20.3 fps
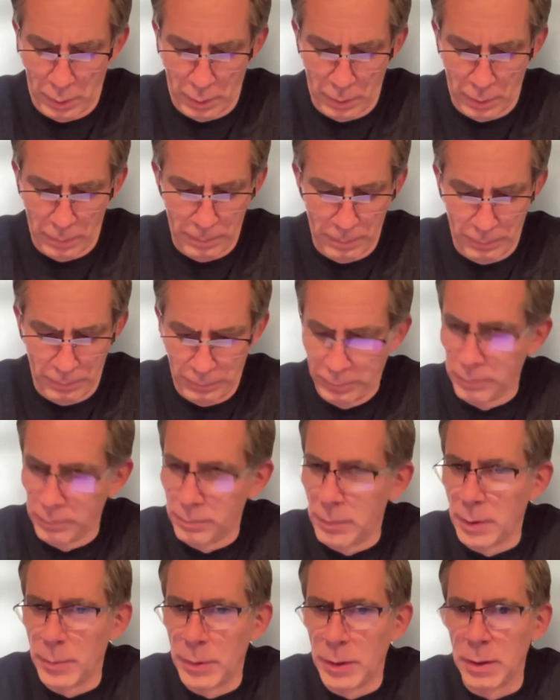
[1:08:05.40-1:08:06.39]
Yeah.
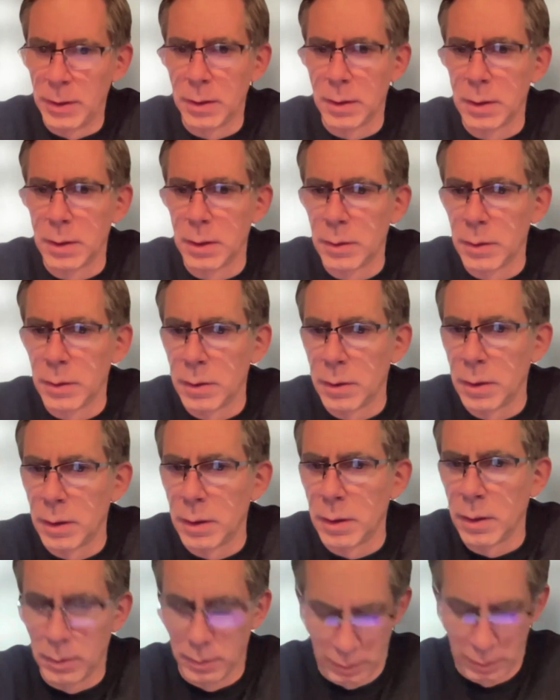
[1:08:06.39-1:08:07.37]
Maybe
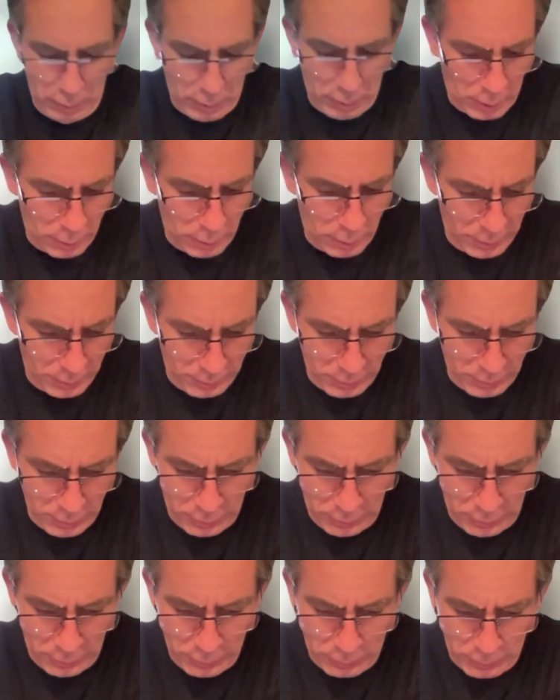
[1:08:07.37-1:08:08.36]
I'll ask
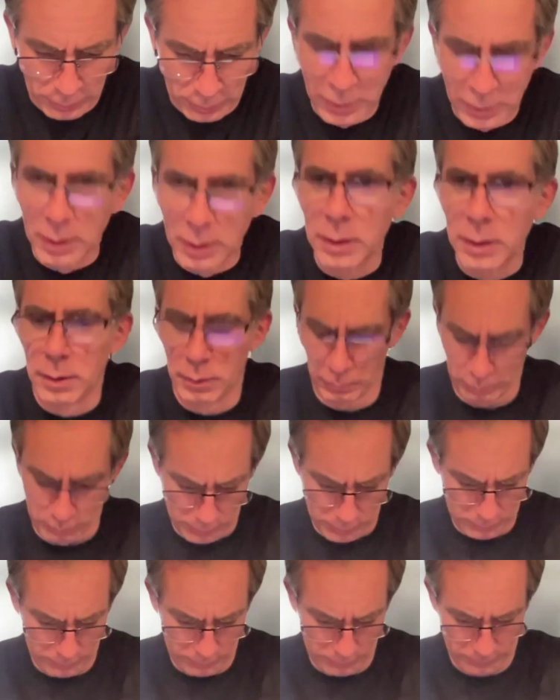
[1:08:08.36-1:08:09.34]
another question.
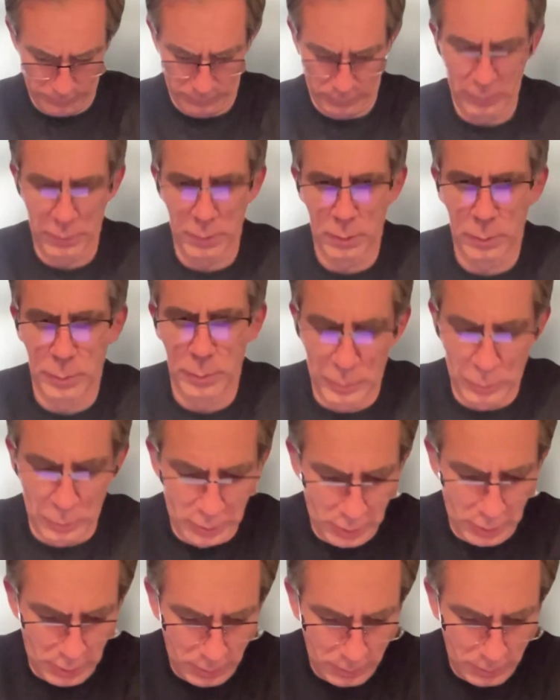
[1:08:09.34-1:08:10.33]
We have a little bit
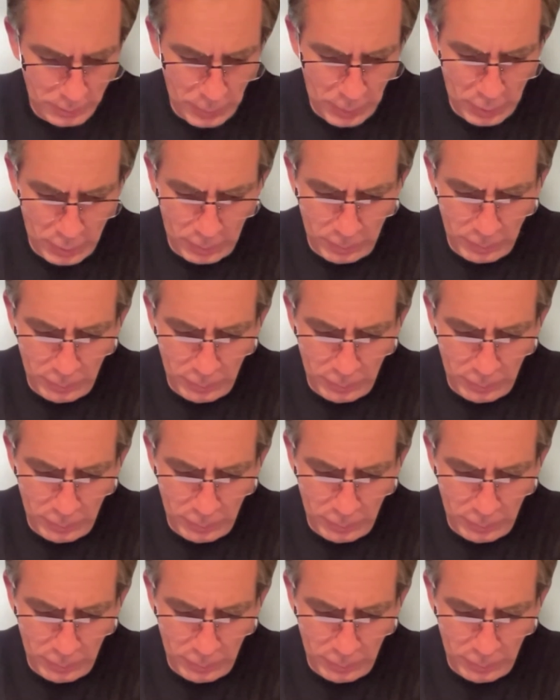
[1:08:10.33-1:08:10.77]
more time.